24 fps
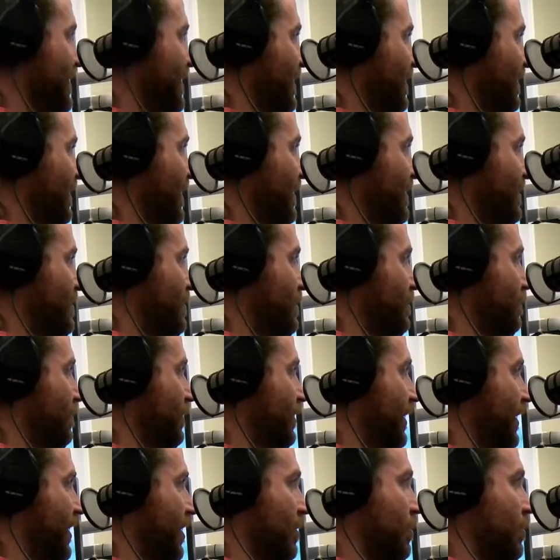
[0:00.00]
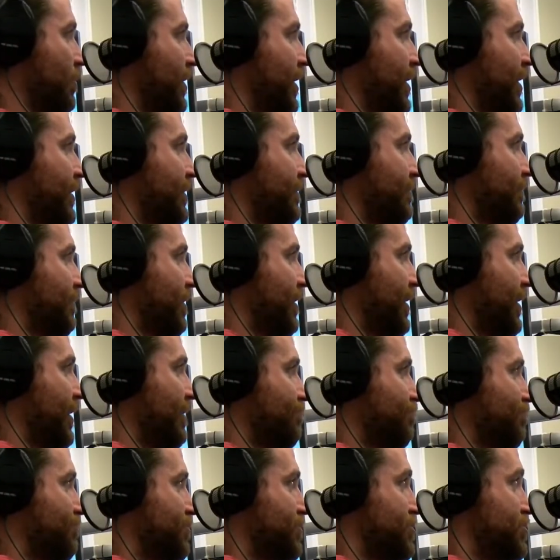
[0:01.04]
that like you were like, okay,
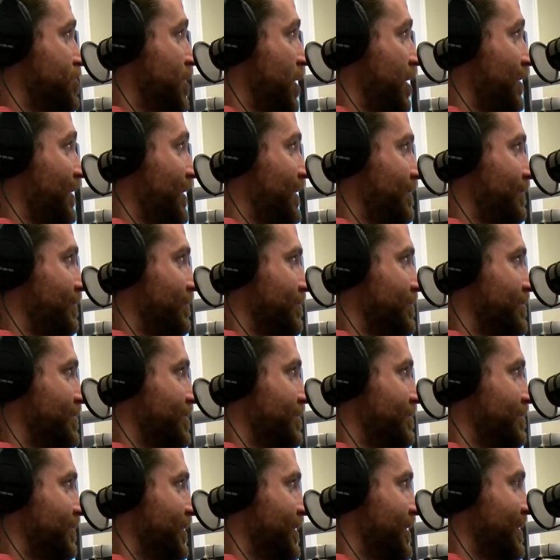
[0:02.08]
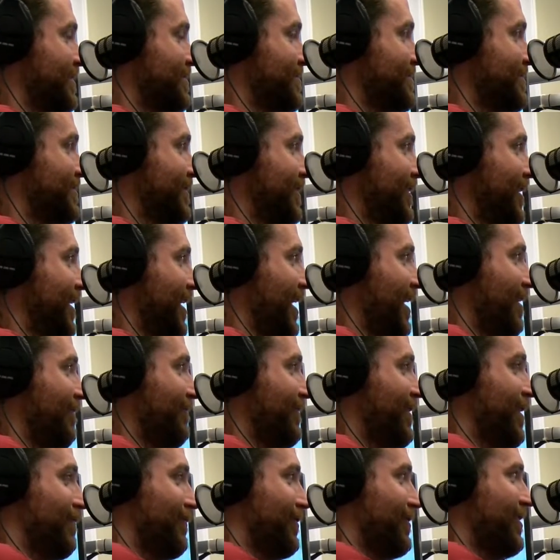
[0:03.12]
uh, Johnny used to do this. I've
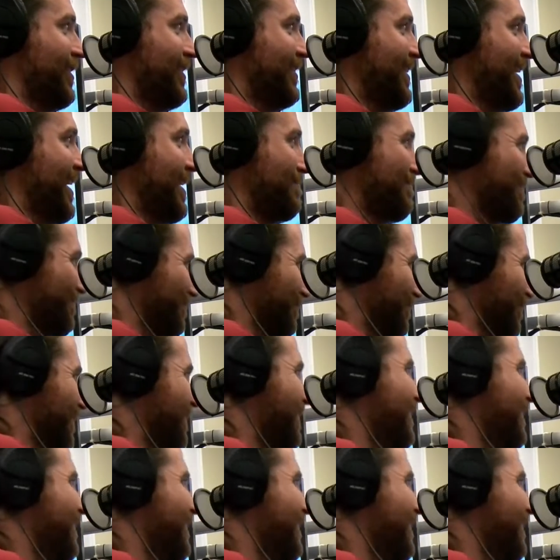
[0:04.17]
never done that before.